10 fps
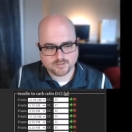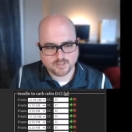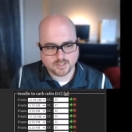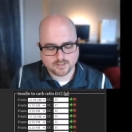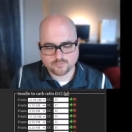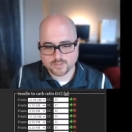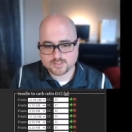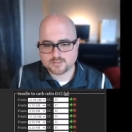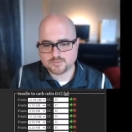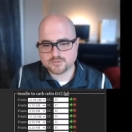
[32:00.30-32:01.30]
like
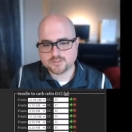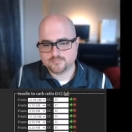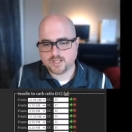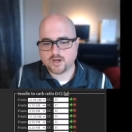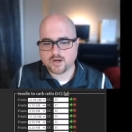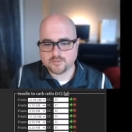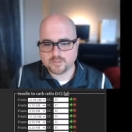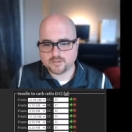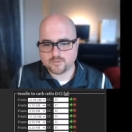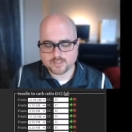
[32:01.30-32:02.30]
reasonable, they are going to
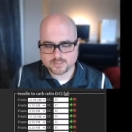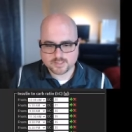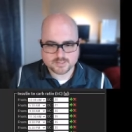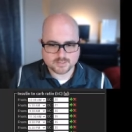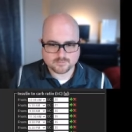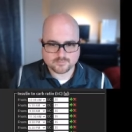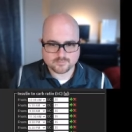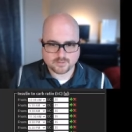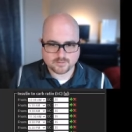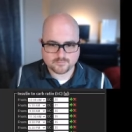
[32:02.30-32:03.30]
be quite sensitive.
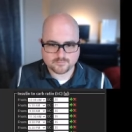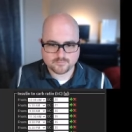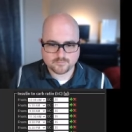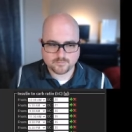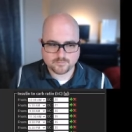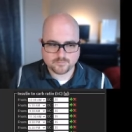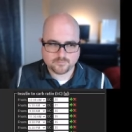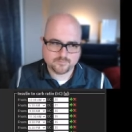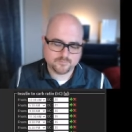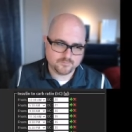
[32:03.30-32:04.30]
Um,
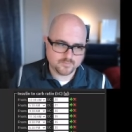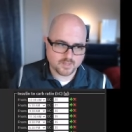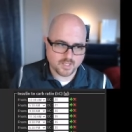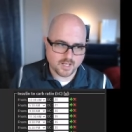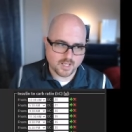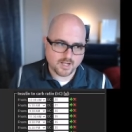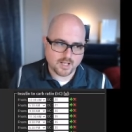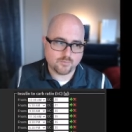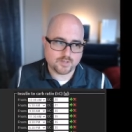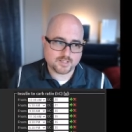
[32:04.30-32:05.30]
and
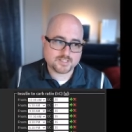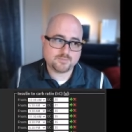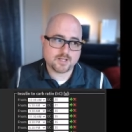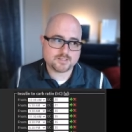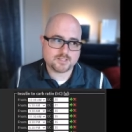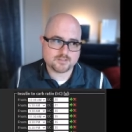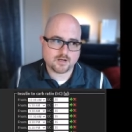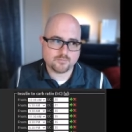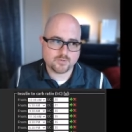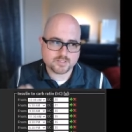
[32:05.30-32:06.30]
I would expect his
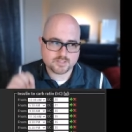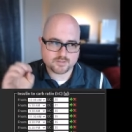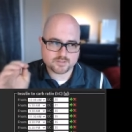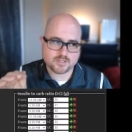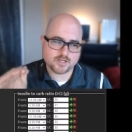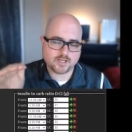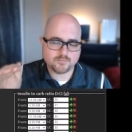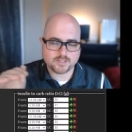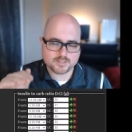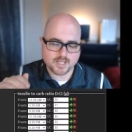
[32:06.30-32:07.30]
carb ratio to start
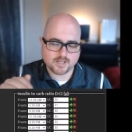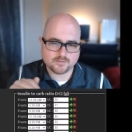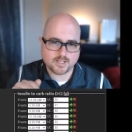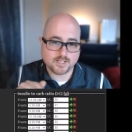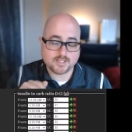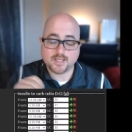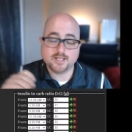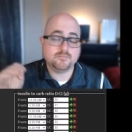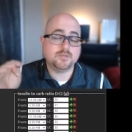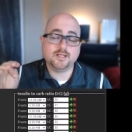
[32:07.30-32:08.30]
coming down any
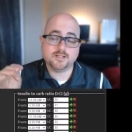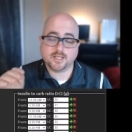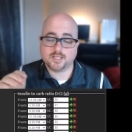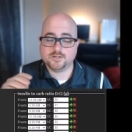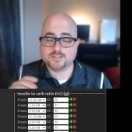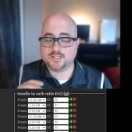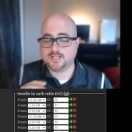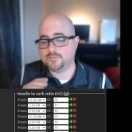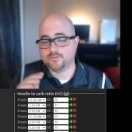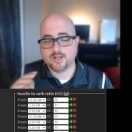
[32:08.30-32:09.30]
any minute. Like you just need
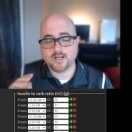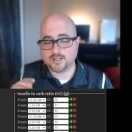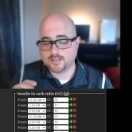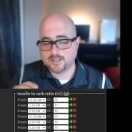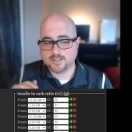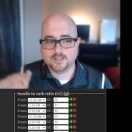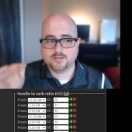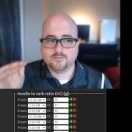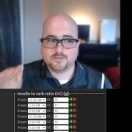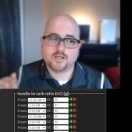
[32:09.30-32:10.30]
to be ready
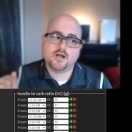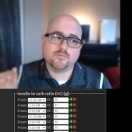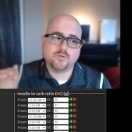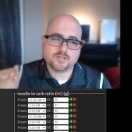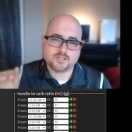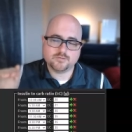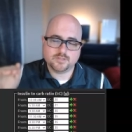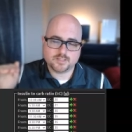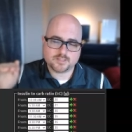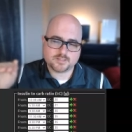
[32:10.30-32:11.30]
for that carb ratio
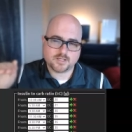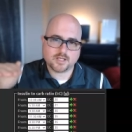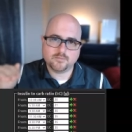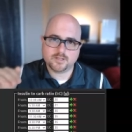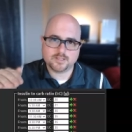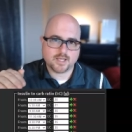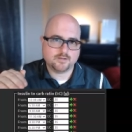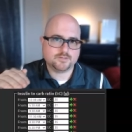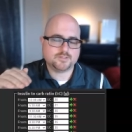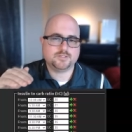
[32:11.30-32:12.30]
need to start coming
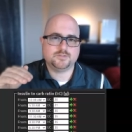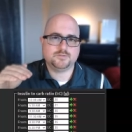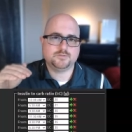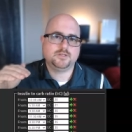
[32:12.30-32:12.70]
down to